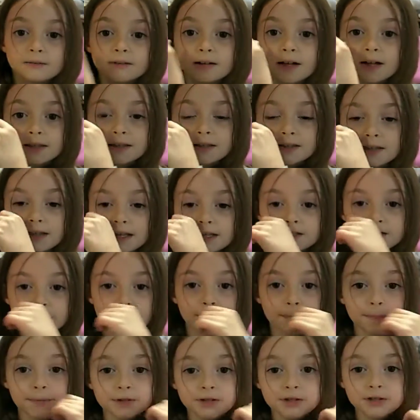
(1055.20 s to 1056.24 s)
You got this at
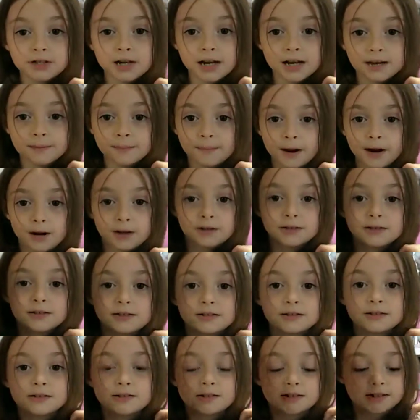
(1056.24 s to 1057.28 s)
Shoppers Drug
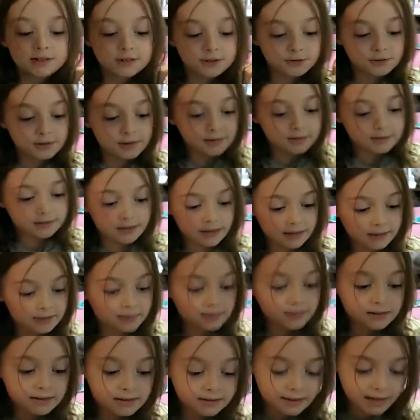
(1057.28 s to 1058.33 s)
Mart. You could get
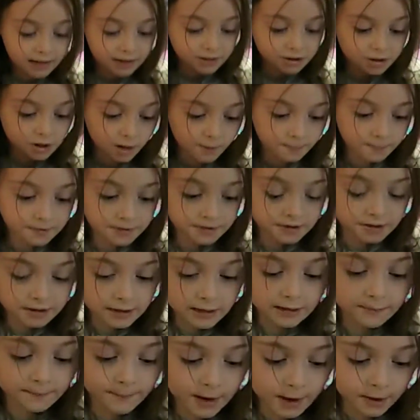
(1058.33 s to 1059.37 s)
these at Shoppers
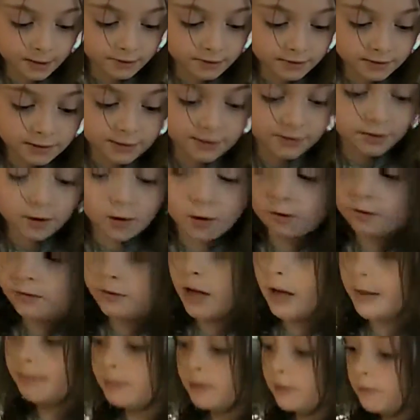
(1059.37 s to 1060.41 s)
Drug Mart. It's all
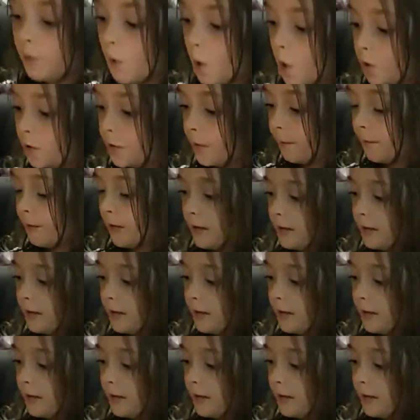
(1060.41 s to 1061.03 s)
types of dolls of